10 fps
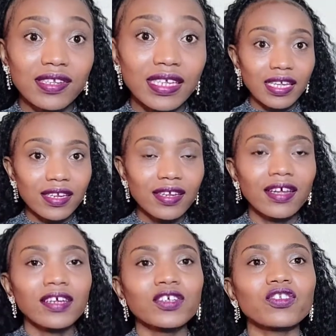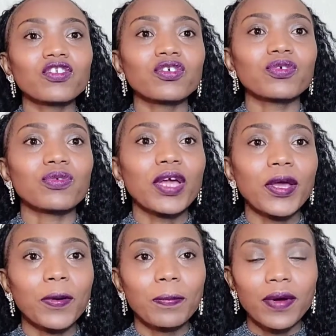did to
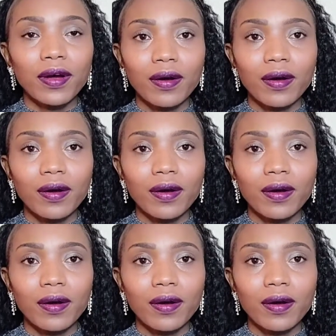help